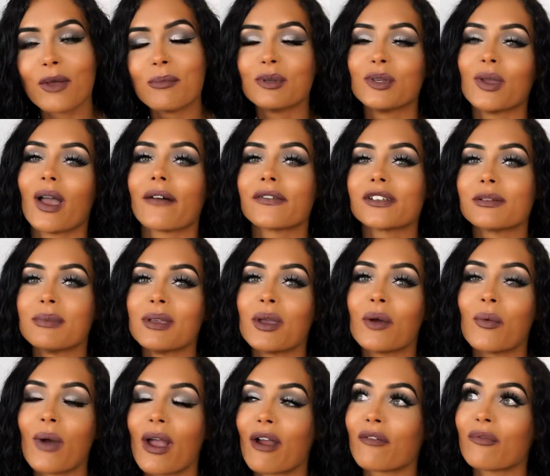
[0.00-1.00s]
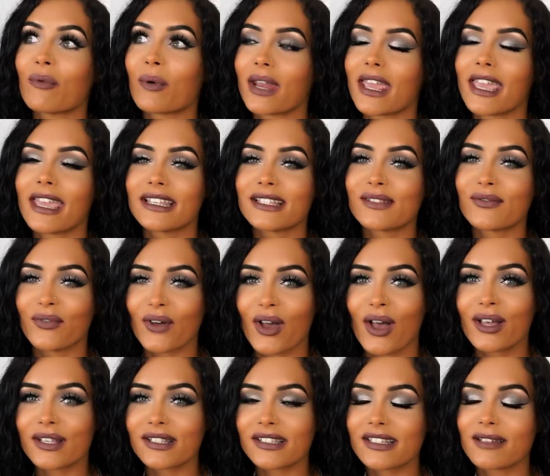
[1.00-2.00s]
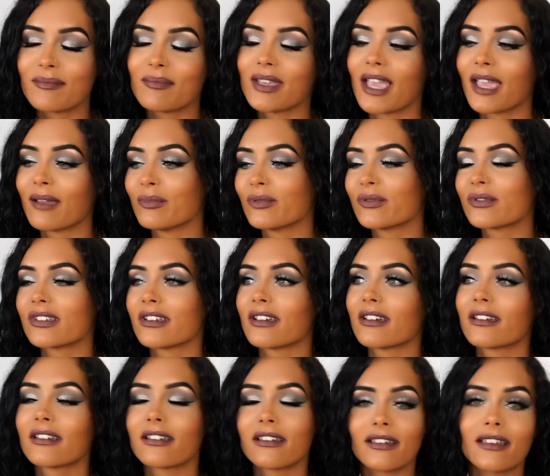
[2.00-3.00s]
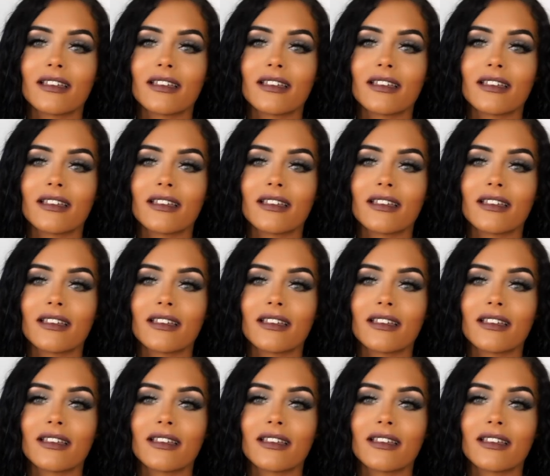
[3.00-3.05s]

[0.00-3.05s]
but you have to be aware of what it is first to be able to